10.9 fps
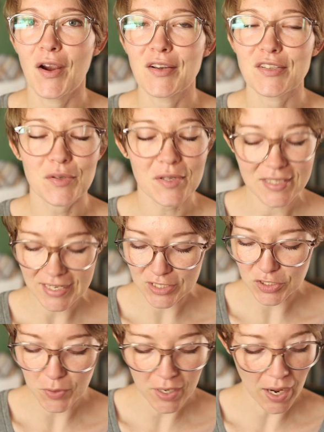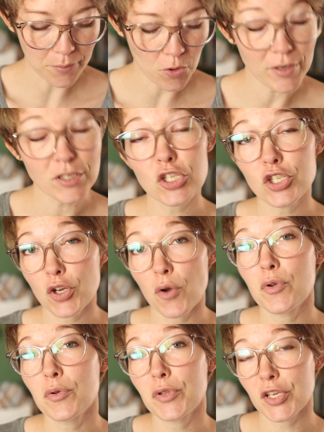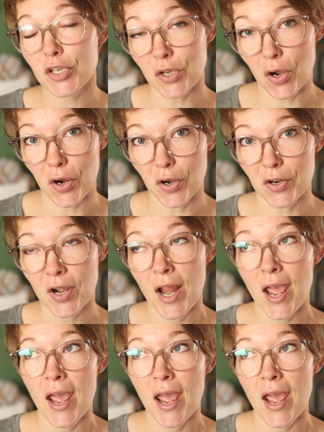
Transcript: All right, so let's get into it. I'm going to show you the yarn